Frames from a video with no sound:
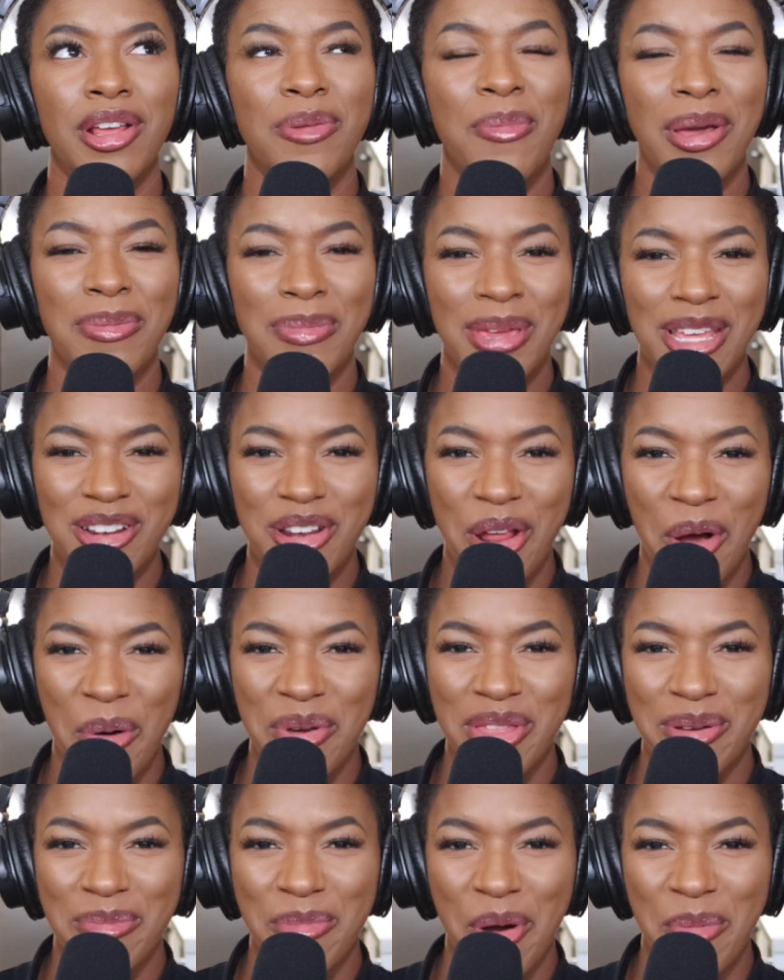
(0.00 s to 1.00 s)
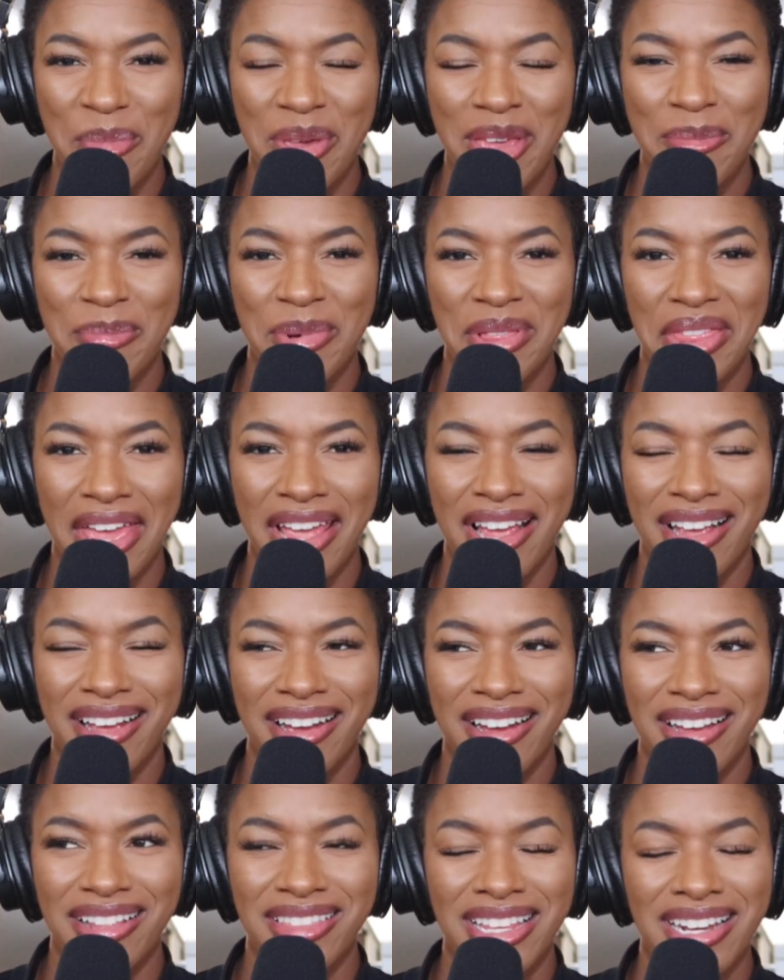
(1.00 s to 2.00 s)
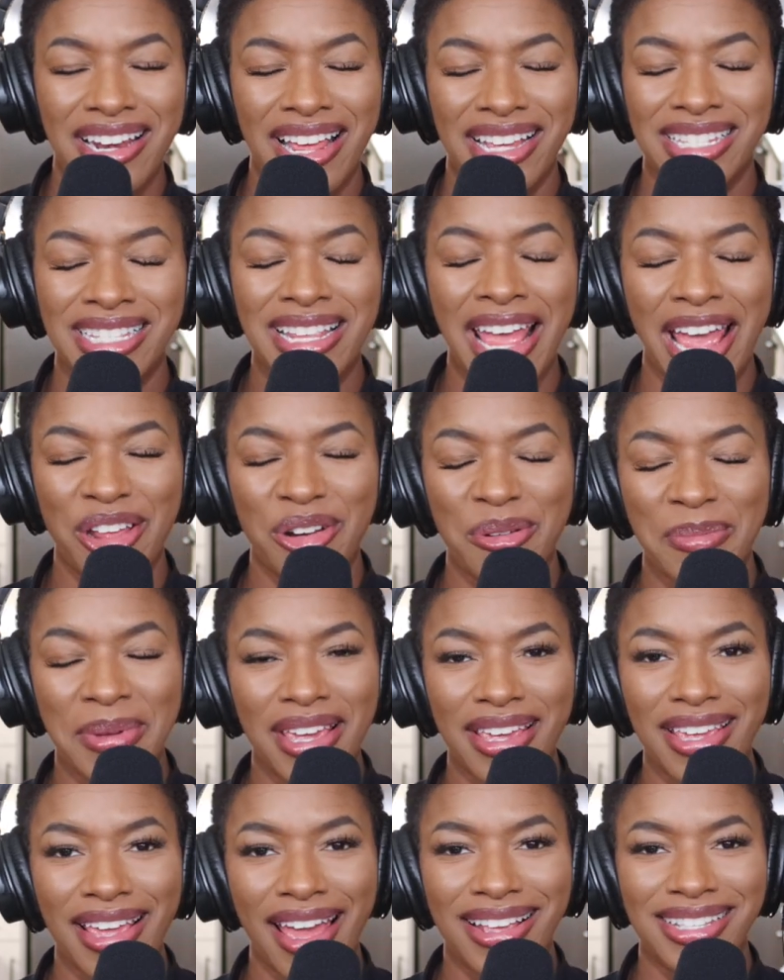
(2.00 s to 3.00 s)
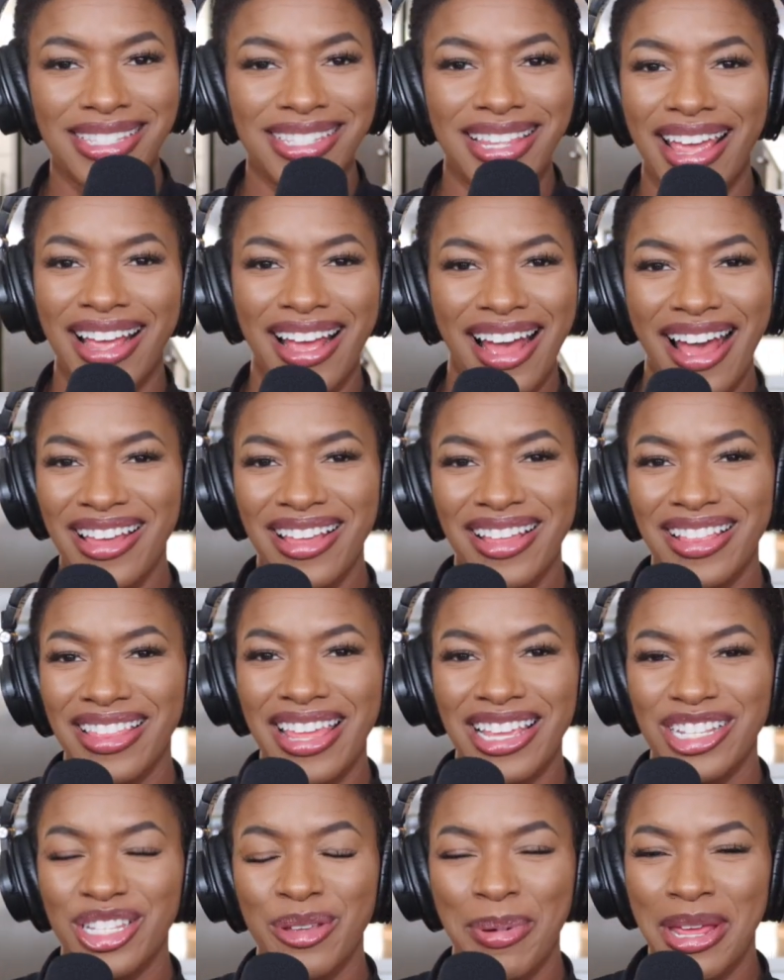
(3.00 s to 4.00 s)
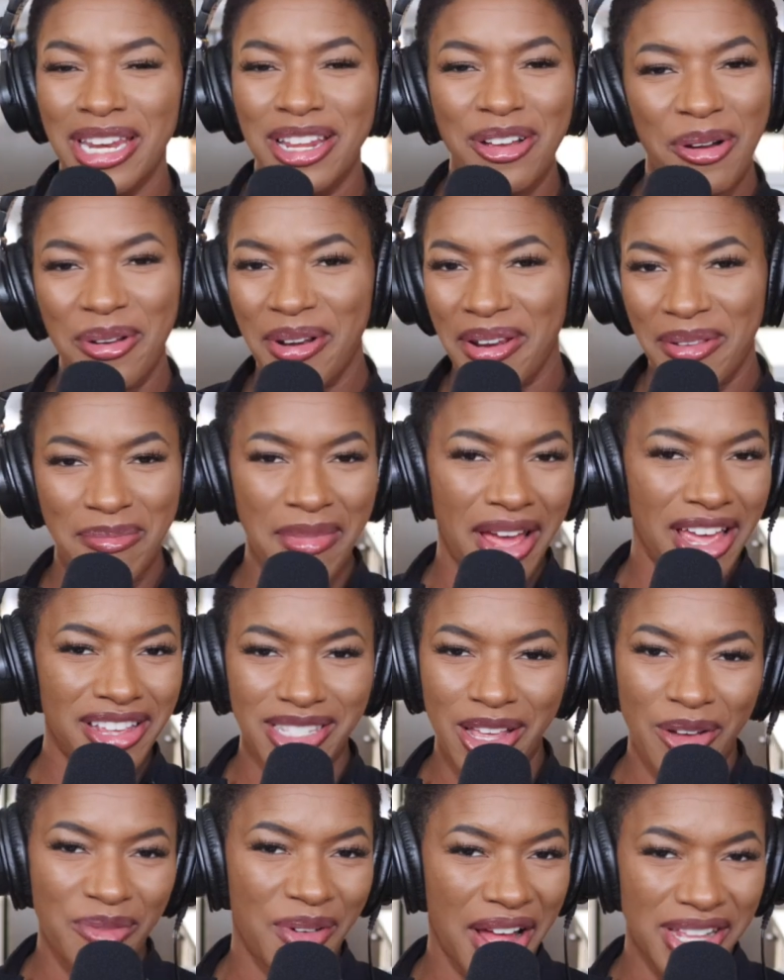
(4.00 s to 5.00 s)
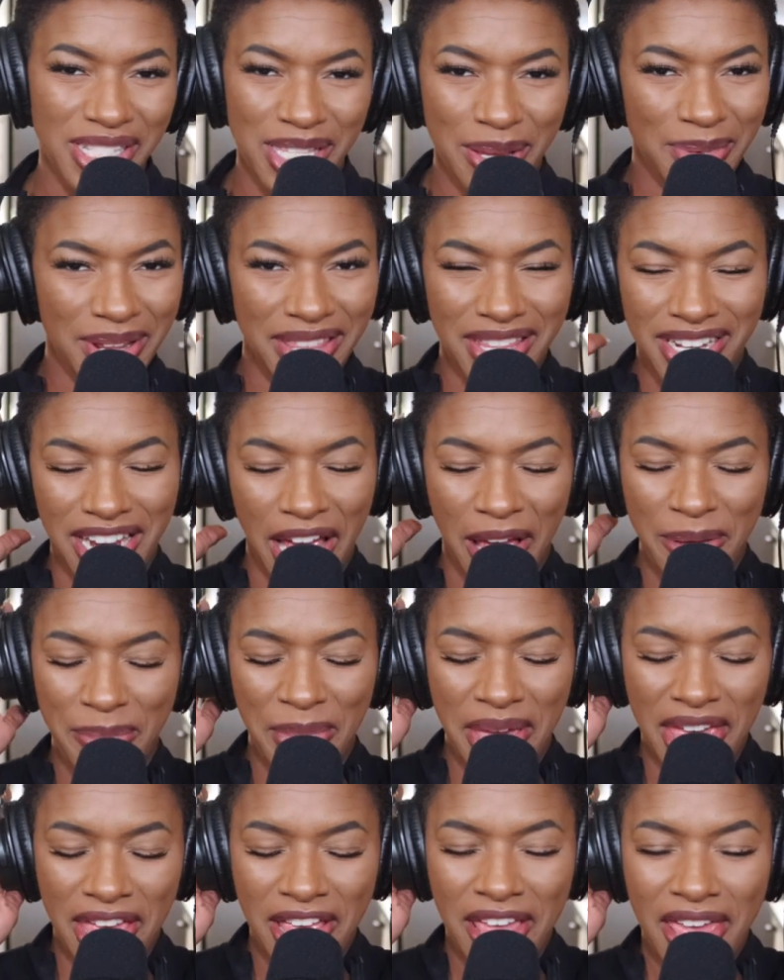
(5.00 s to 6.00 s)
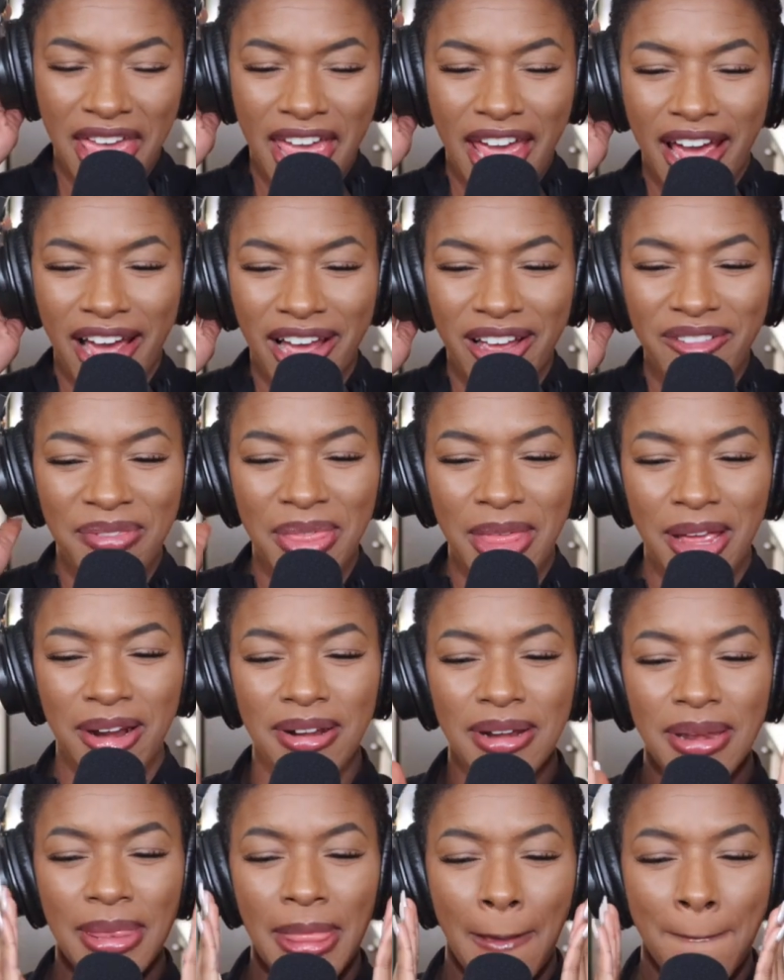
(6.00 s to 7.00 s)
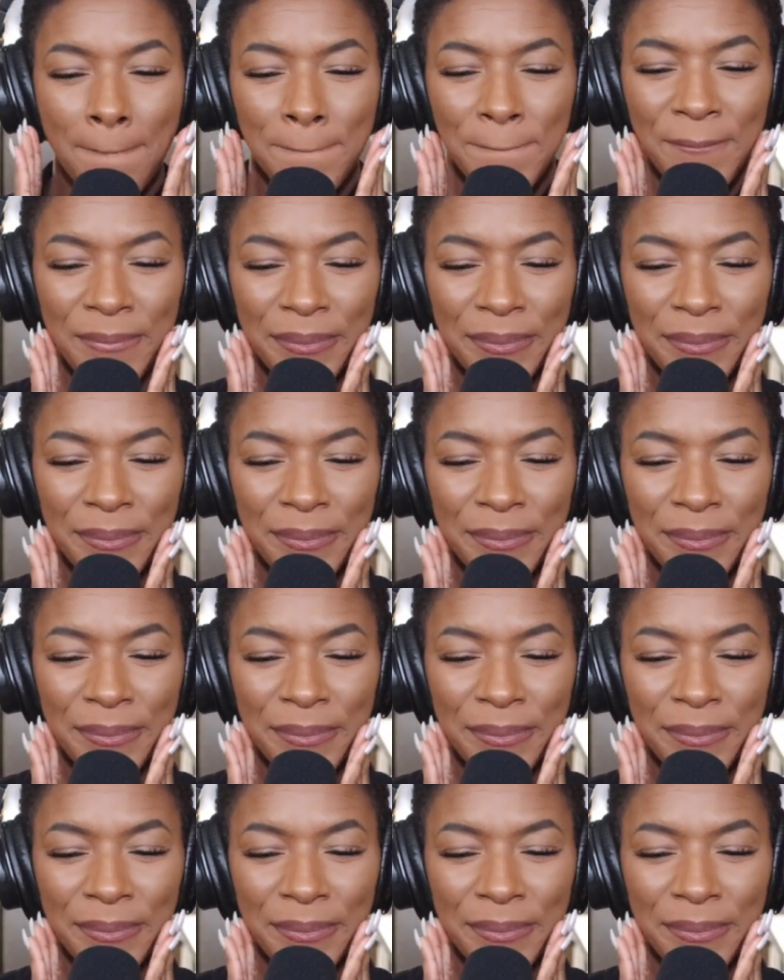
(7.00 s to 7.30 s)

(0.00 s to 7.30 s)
it might be no in the moment, but like the next day it'll be a yes. Like, depending on my self-concept at the time. But I've learned